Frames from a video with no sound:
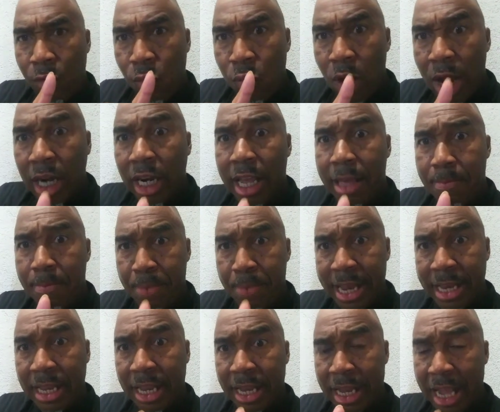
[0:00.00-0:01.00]
Will
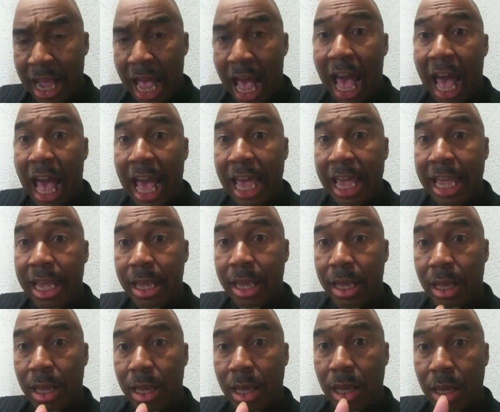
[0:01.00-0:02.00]
it be the
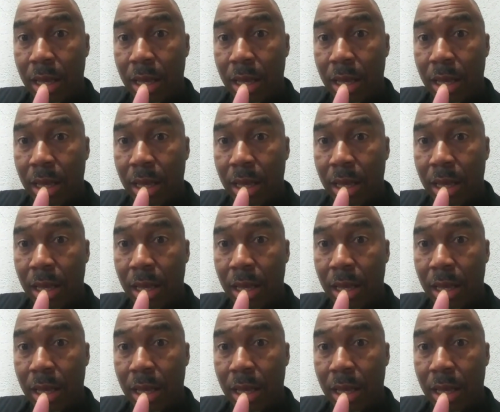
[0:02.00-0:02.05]
guy,